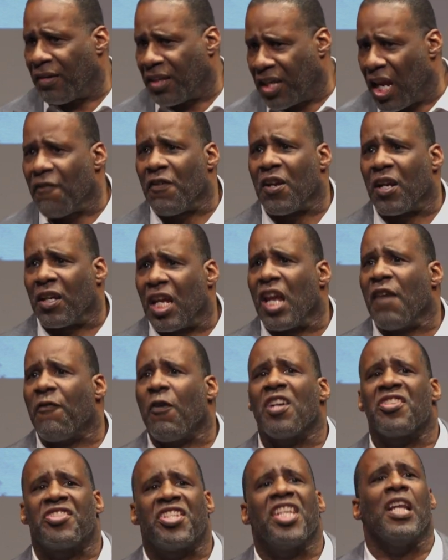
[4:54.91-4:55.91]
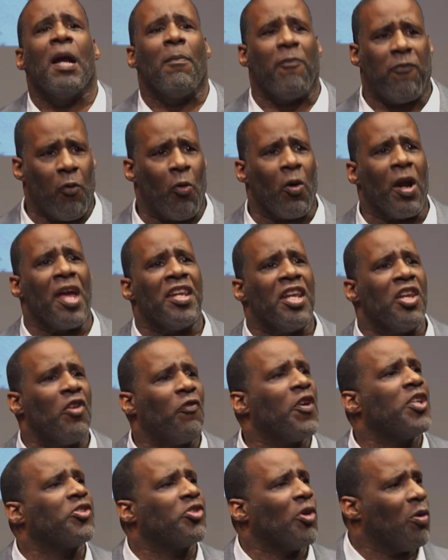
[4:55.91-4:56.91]
give her seat up for an
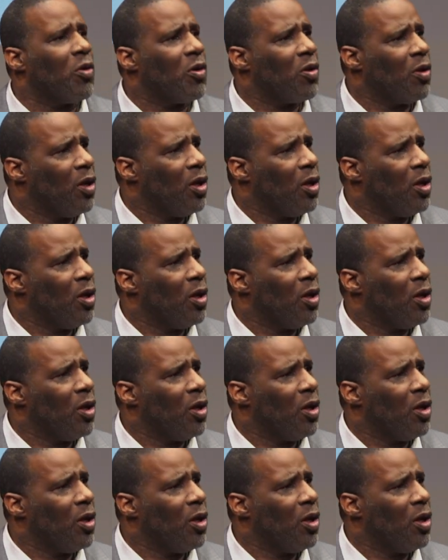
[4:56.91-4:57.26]
individual.